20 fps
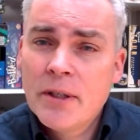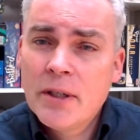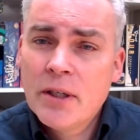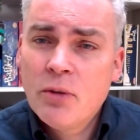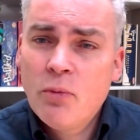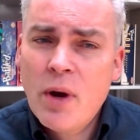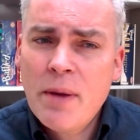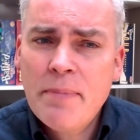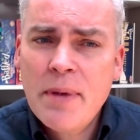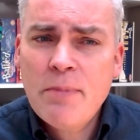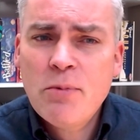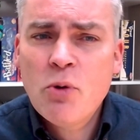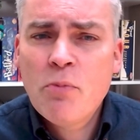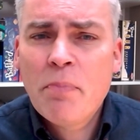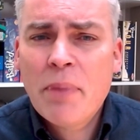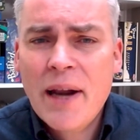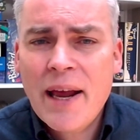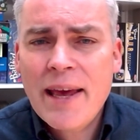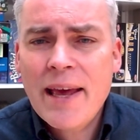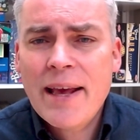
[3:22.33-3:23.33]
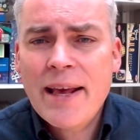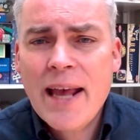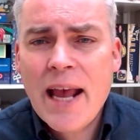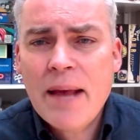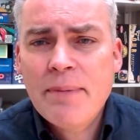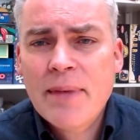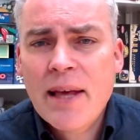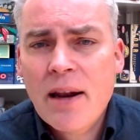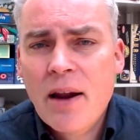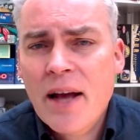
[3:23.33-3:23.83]
When people play a game,
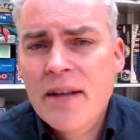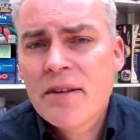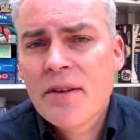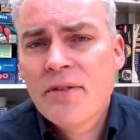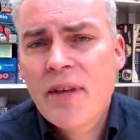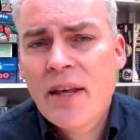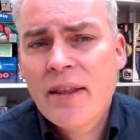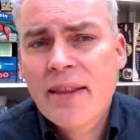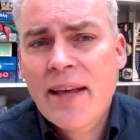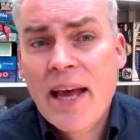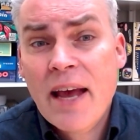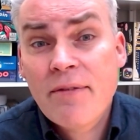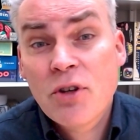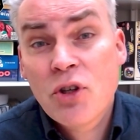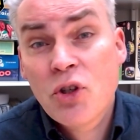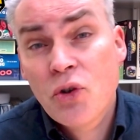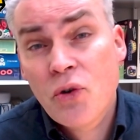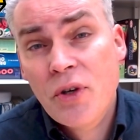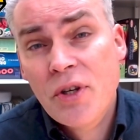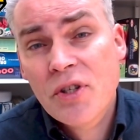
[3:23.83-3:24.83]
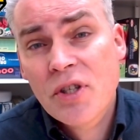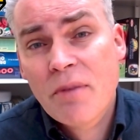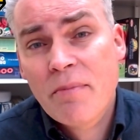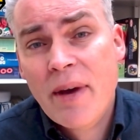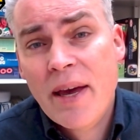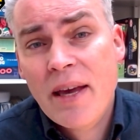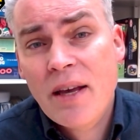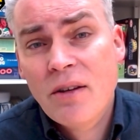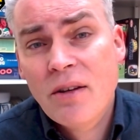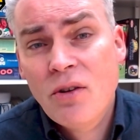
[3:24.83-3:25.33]
they like to think they have a choice to
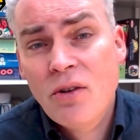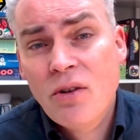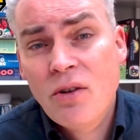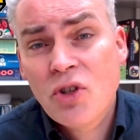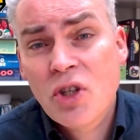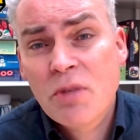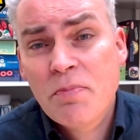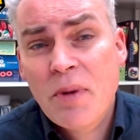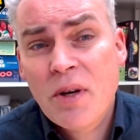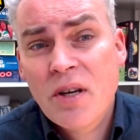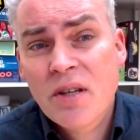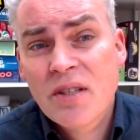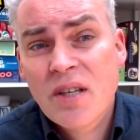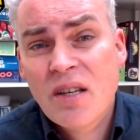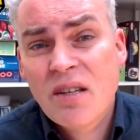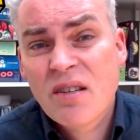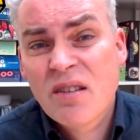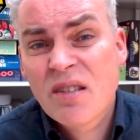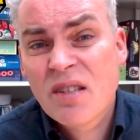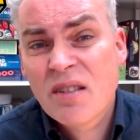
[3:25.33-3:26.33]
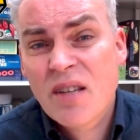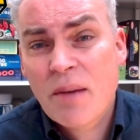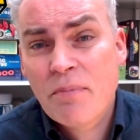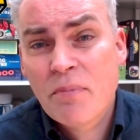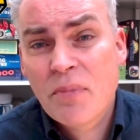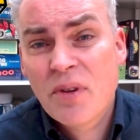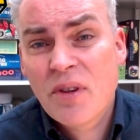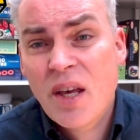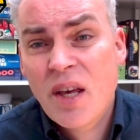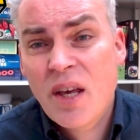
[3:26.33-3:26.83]
make, not just because it's
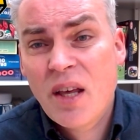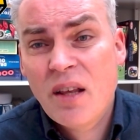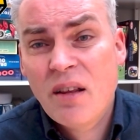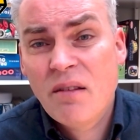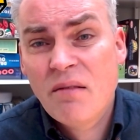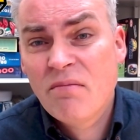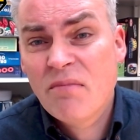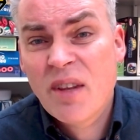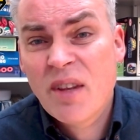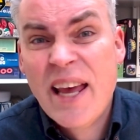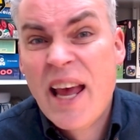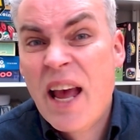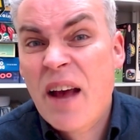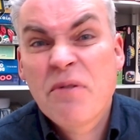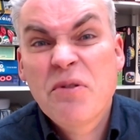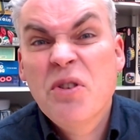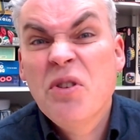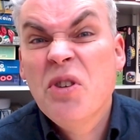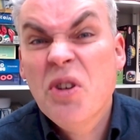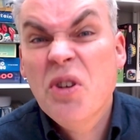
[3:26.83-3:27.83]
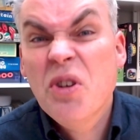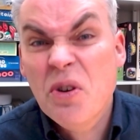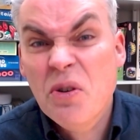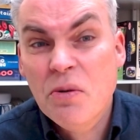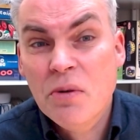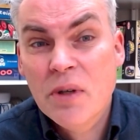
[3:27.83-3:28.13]
something that they have to do.